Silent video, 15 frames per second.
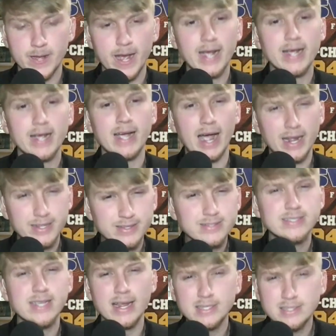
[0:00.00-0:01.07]
I, I
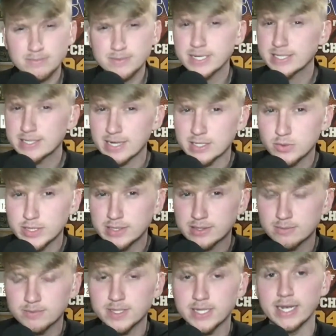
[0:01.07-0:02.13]
say some things and I
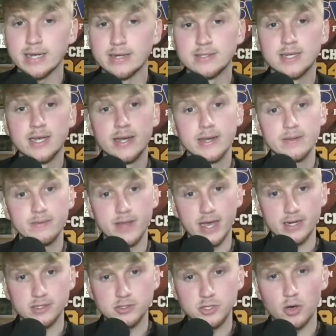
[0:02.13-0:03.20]
tweet some things
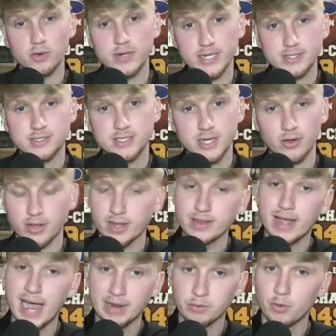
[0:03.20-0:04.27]
that don't necessarily
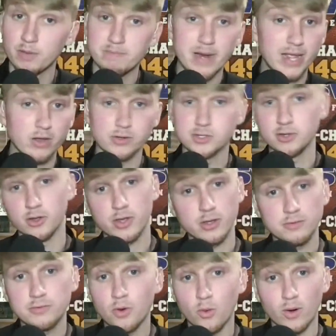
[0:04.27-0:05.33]
align with what Baylor's
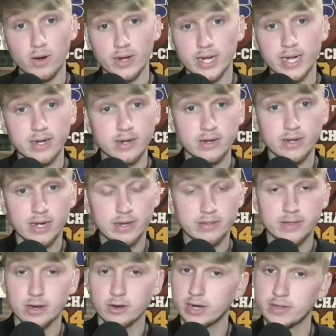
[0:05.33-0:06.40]
looking for in
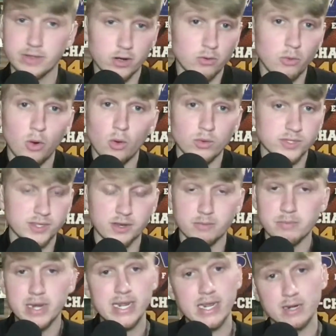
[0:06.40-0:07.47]
in their in their roles, in
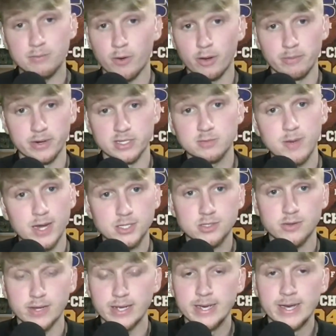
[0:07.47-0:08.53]
their media department
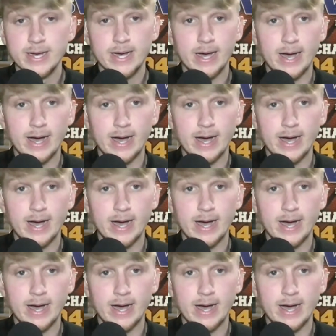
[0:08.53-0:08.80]
especially.